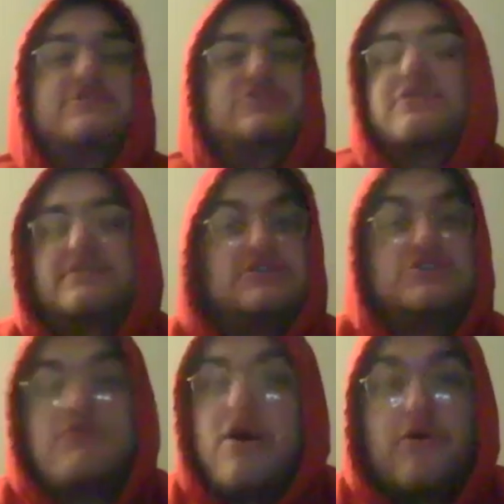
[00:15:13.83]
Did
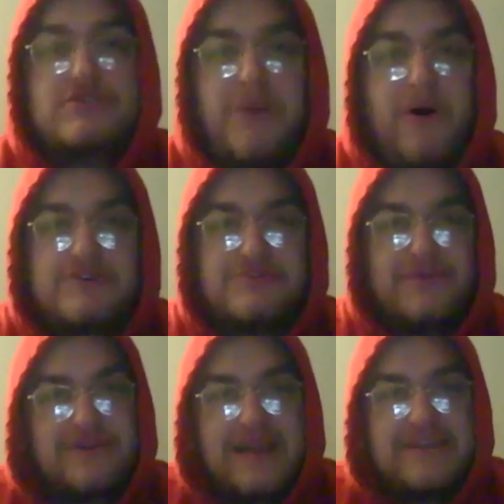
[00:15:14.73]
you know it was possible
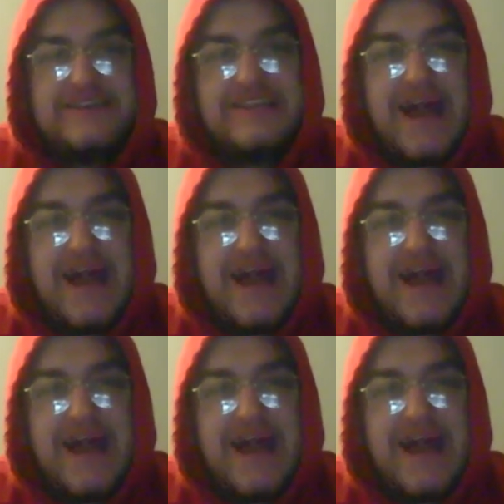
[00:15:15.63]
to ground into